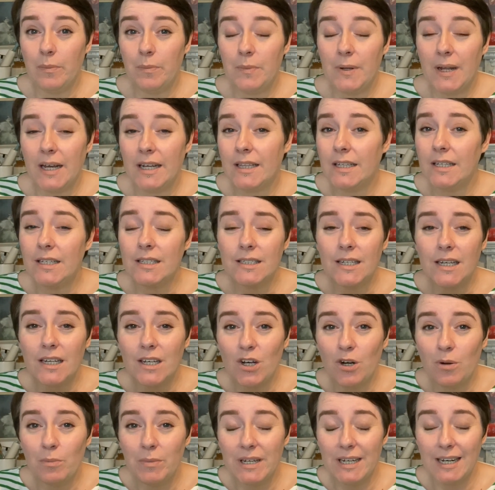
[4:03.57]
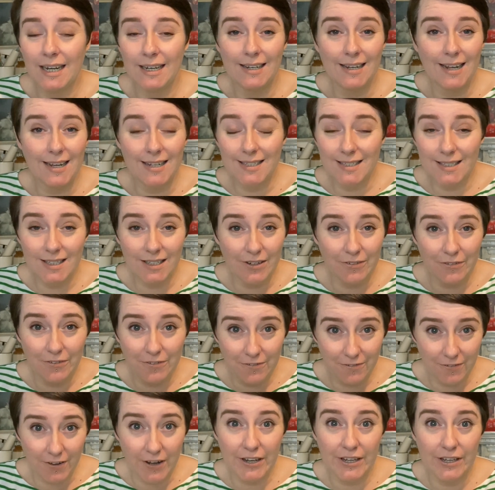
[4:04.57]
Like, these can come in at less than a
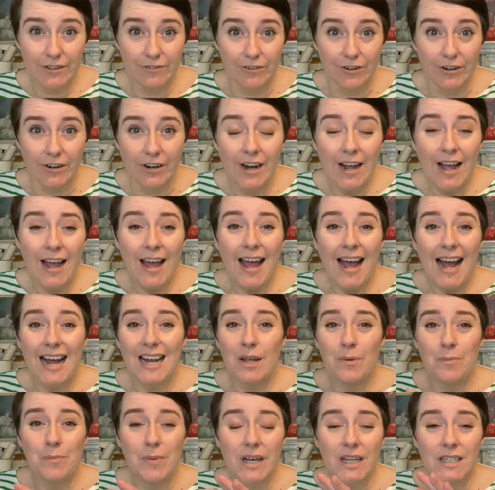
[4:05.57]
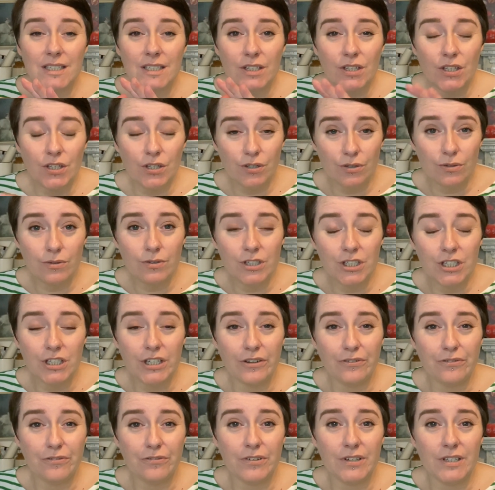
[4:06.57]
fiver, and it makes a huge
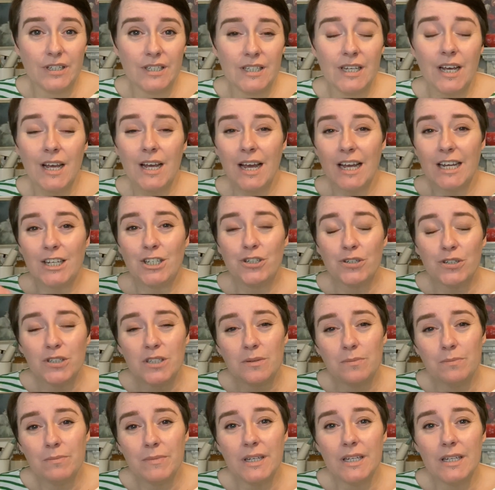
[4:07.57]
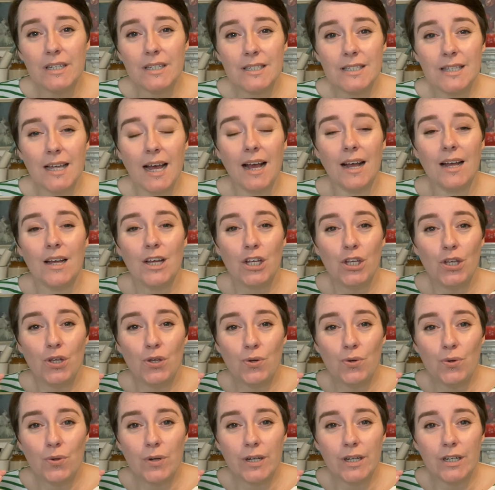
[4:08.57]
difference. It just means that
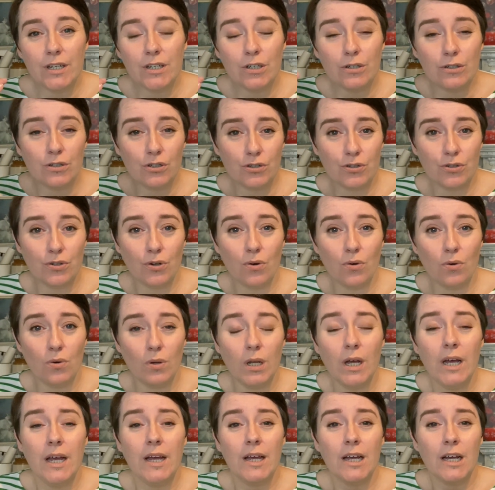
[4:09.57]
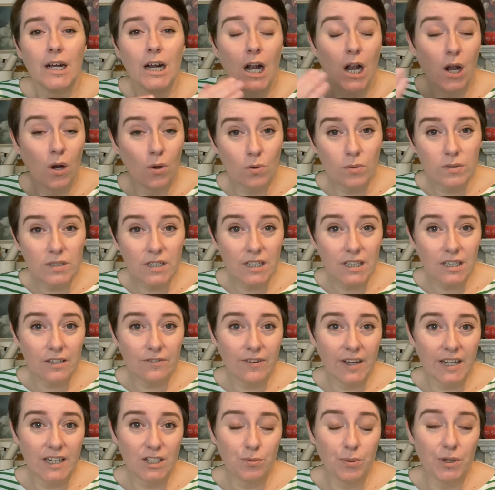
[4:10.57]
you can control closing the
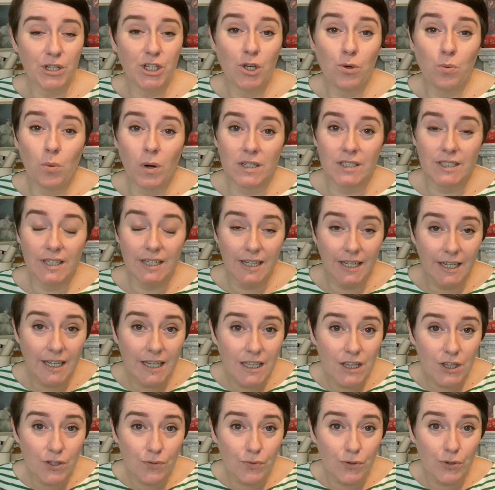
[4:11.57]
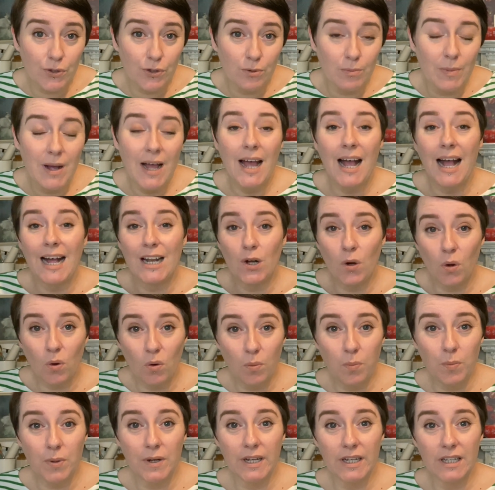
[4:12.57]
vent when you want to heat the room and
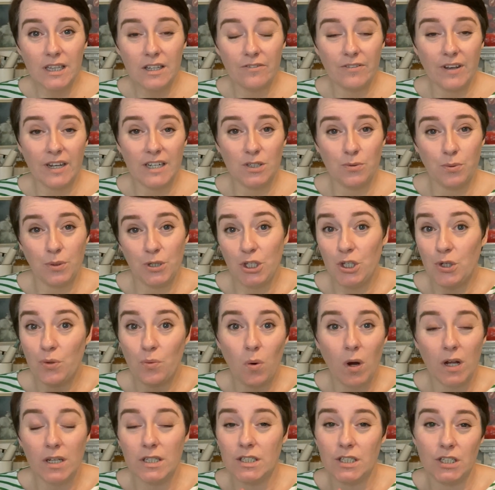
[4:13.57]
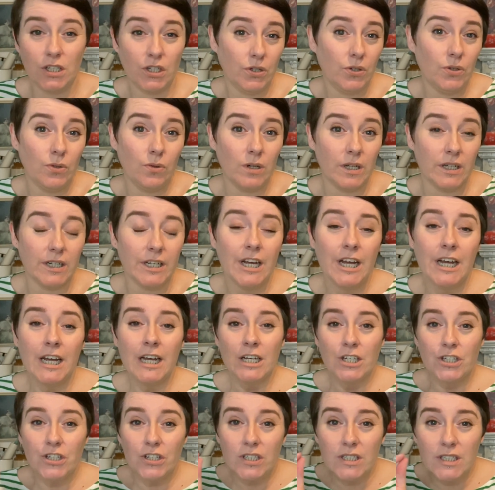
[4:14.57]
opening the vent when you want to cool it.
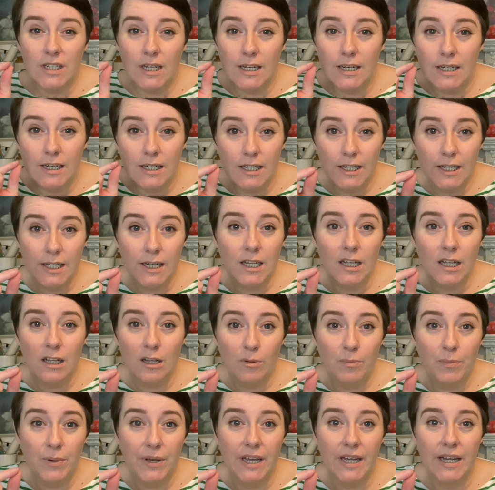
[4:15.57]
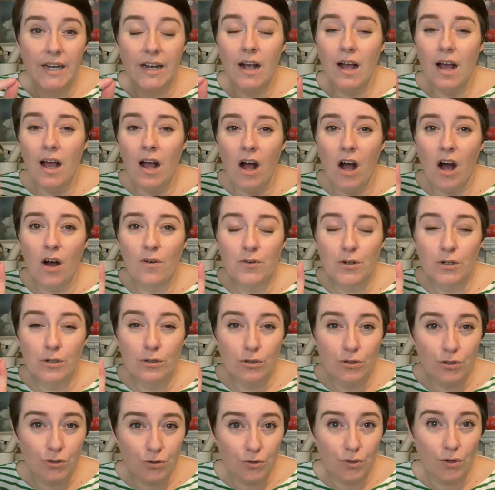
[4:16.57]
Just a little bit of
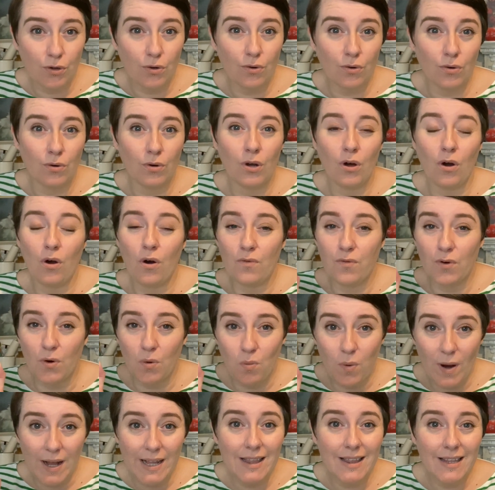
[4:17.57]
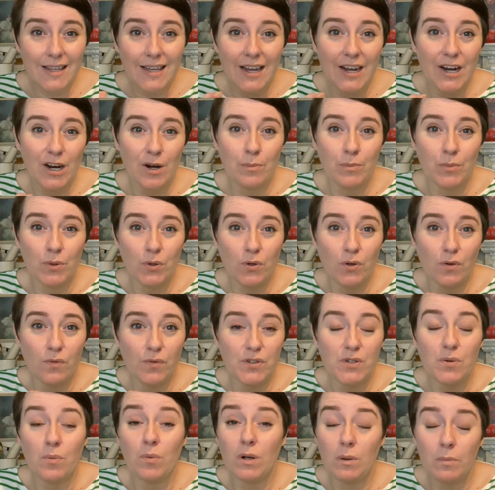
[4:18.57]
control over when the air
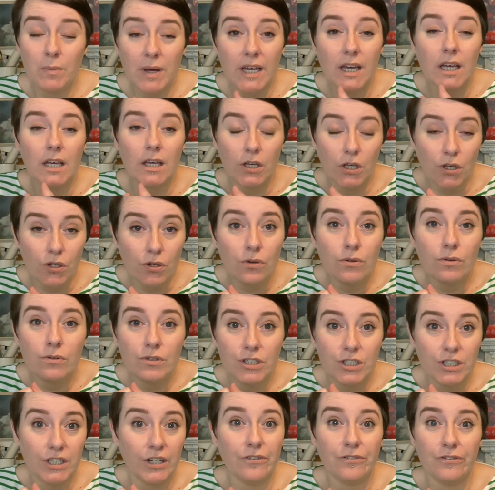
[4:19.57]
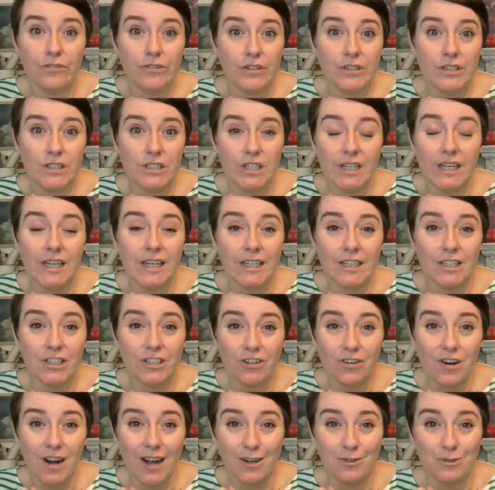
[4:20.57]
moves will make a huge difference to heating
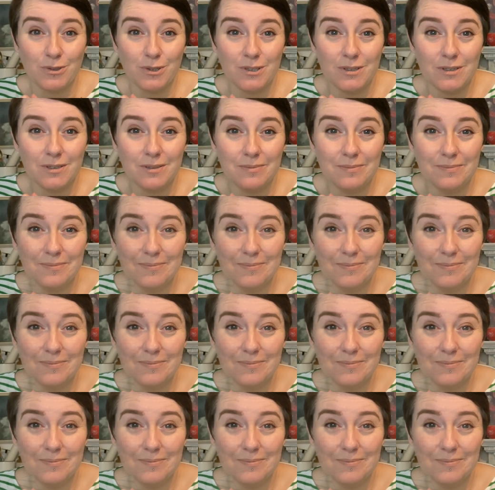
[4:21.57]
your house.